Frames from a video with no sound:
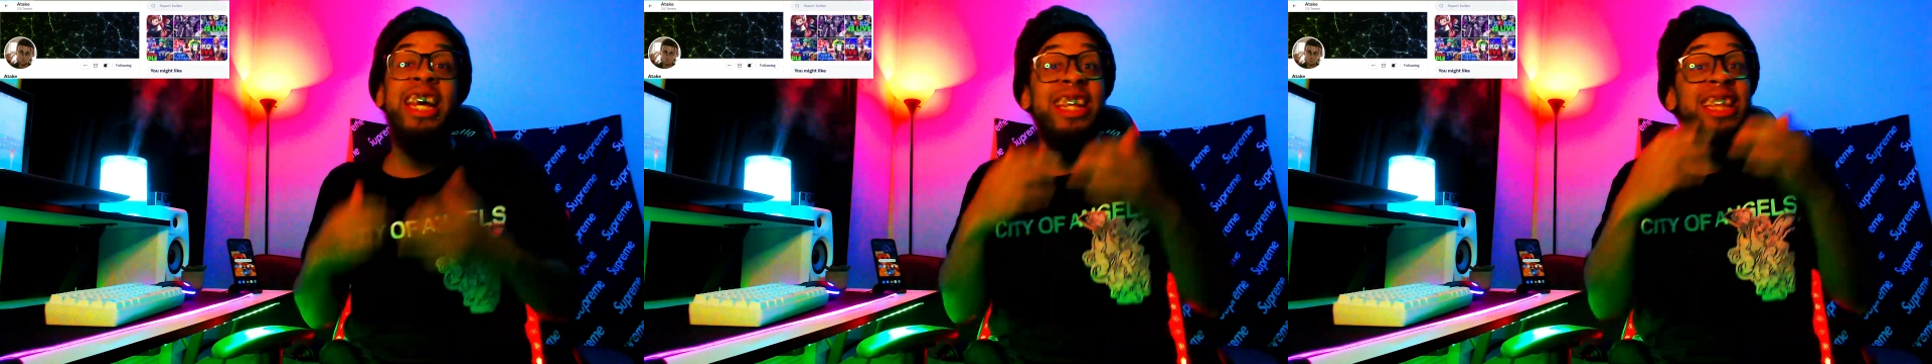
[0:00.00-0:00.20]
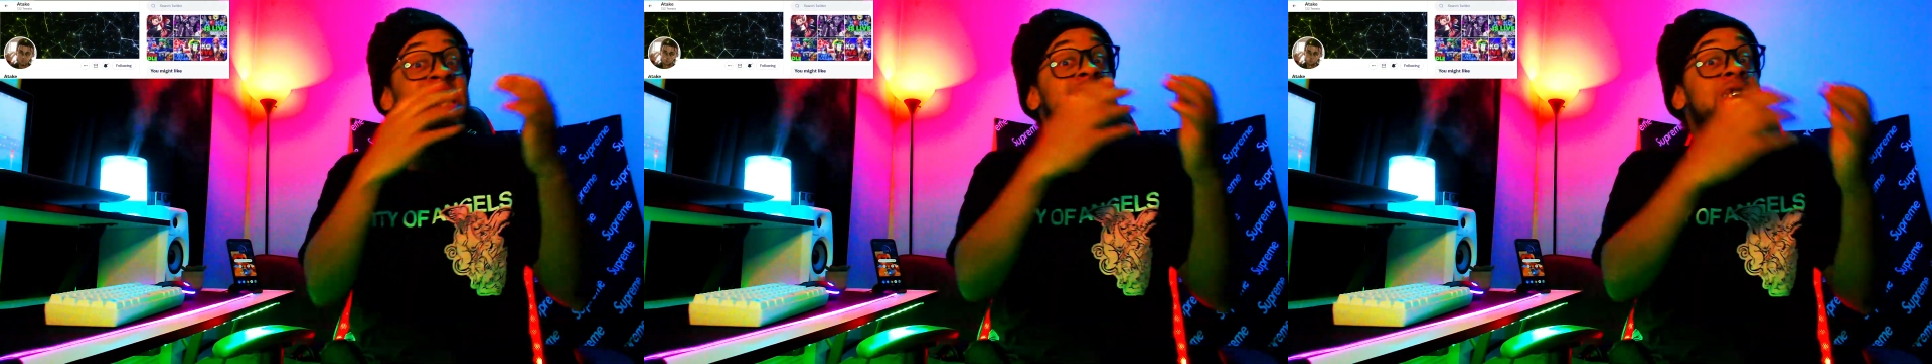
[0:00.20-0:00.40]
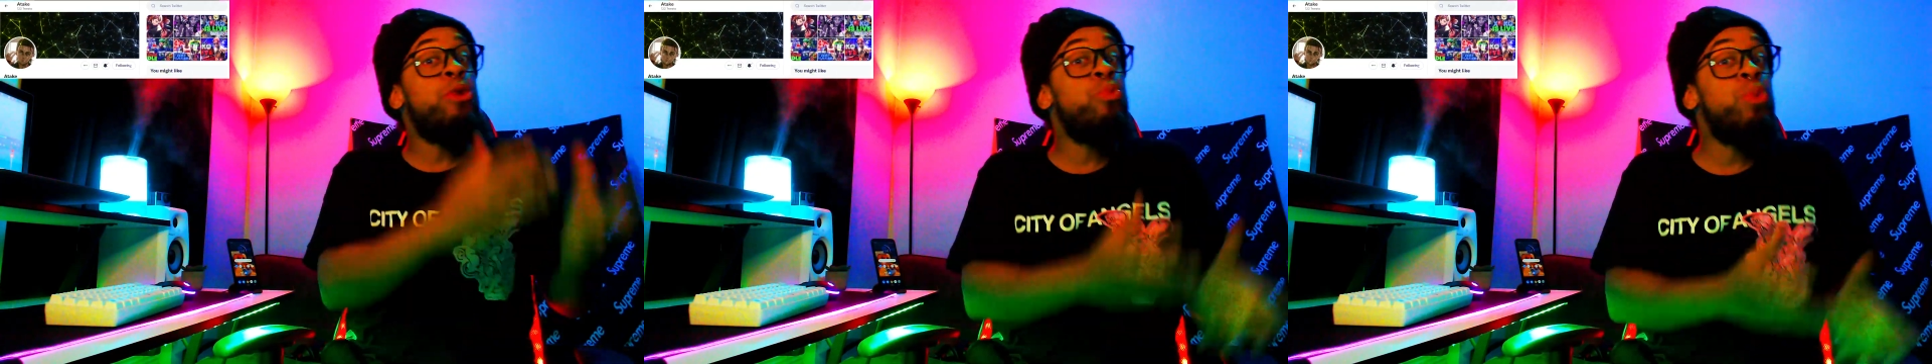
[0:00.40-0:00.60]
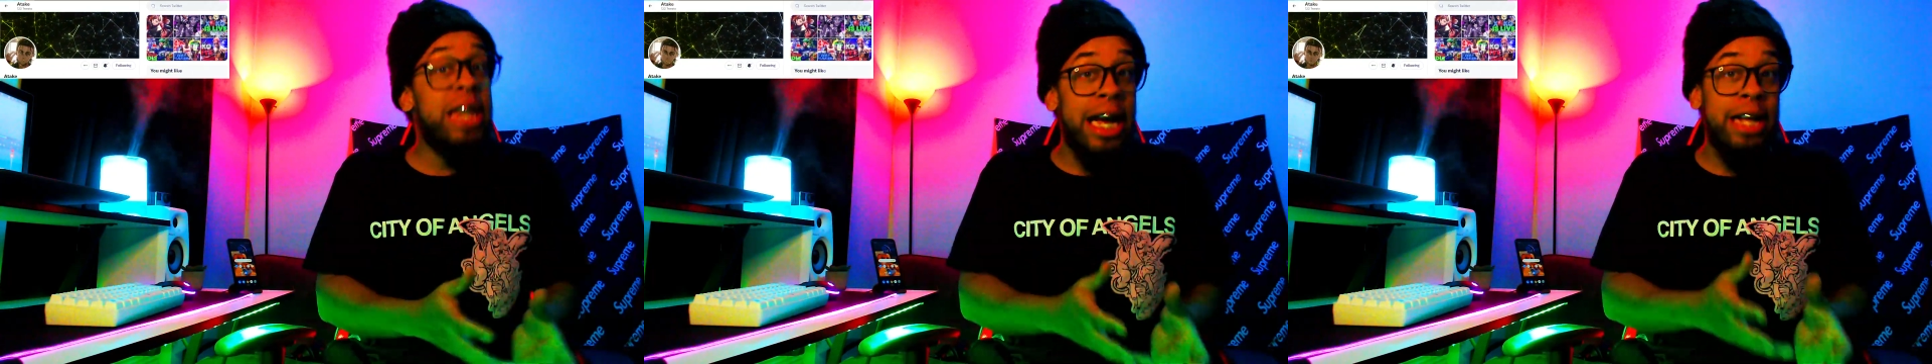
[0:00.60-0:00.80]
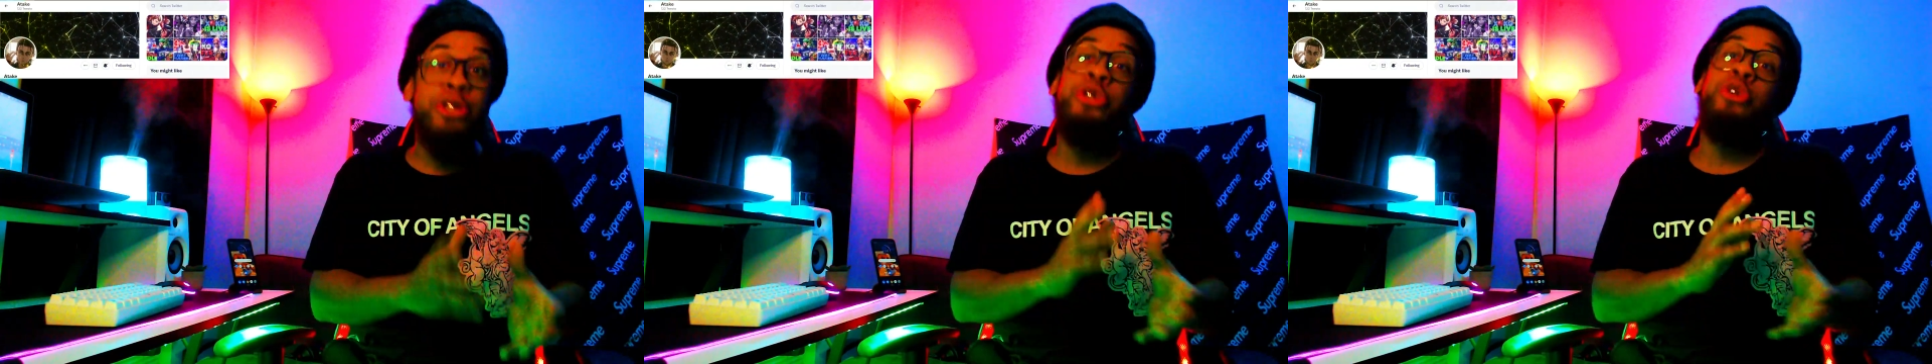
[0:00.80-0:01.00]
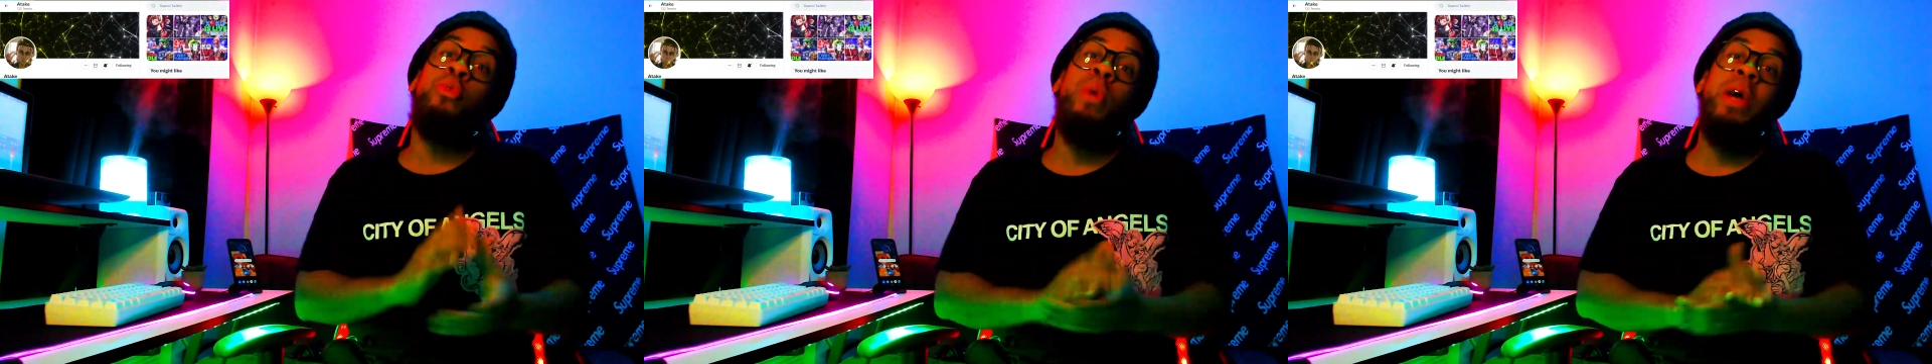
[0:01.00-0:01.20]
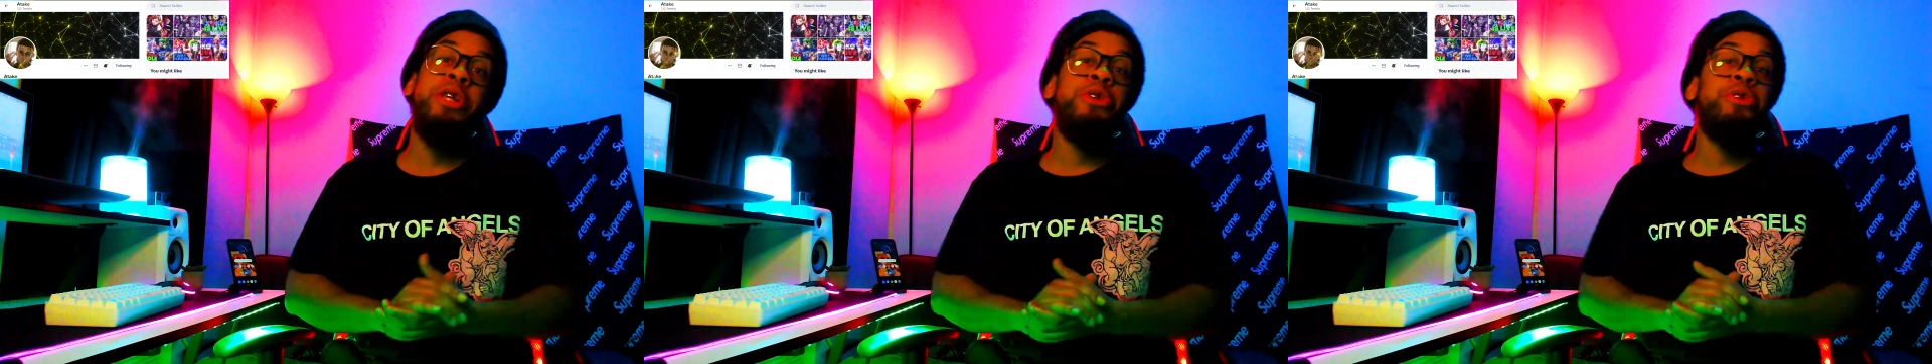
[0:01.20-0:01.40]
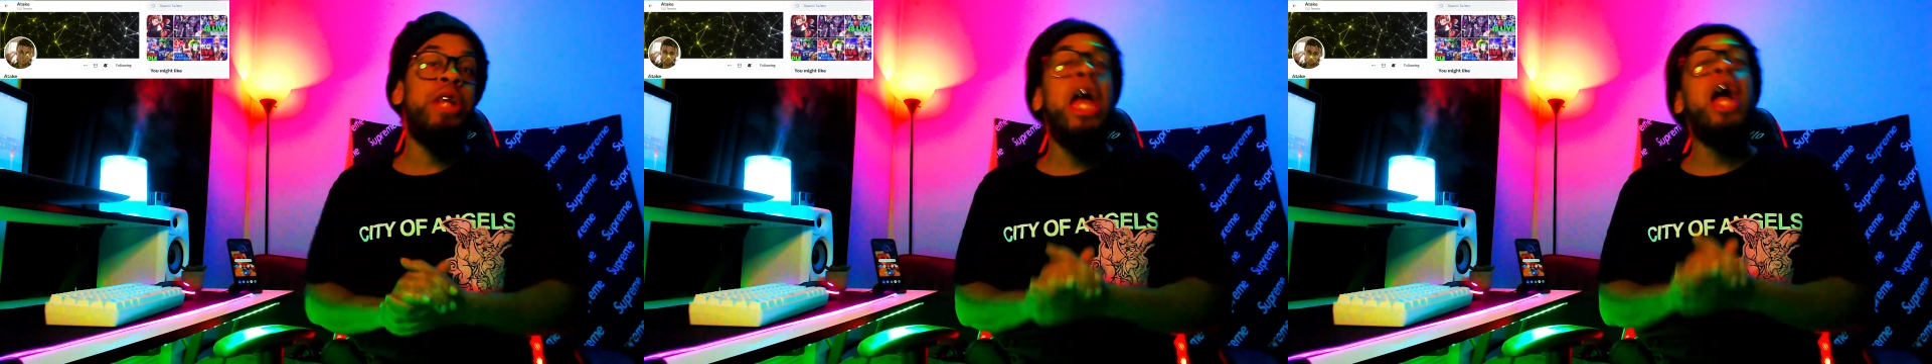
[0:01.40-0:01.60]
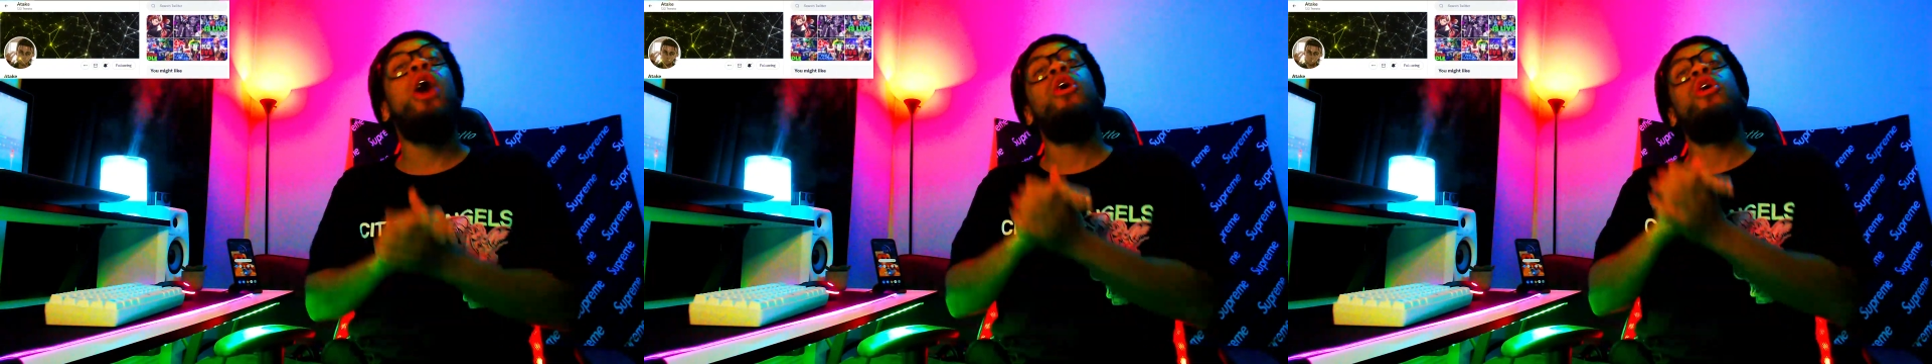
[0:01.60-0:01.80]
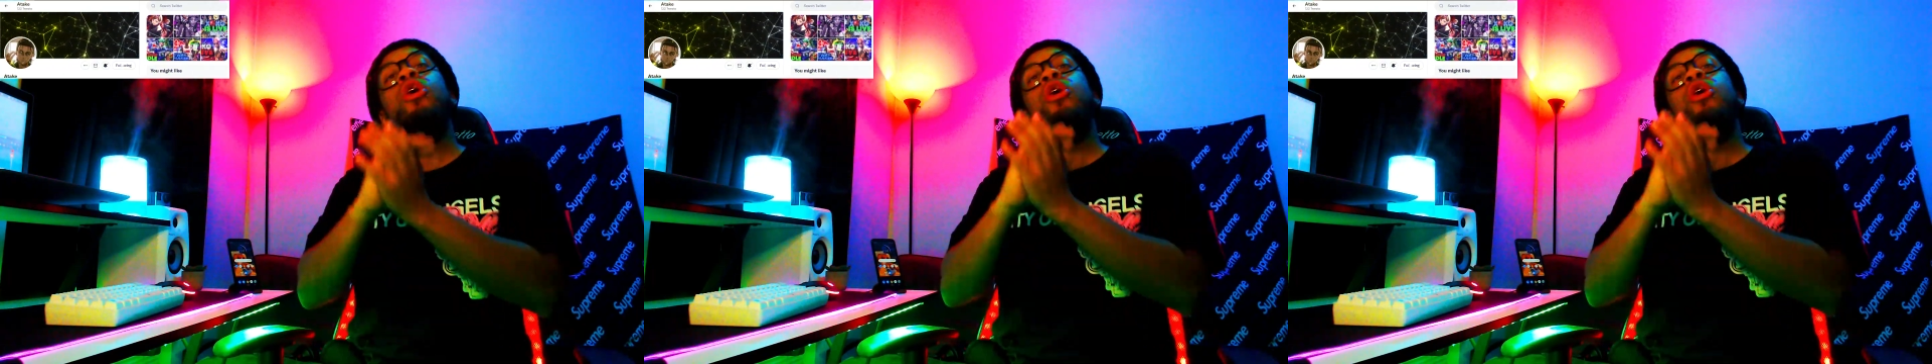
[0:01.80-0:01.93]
and then we got to the wager. Now,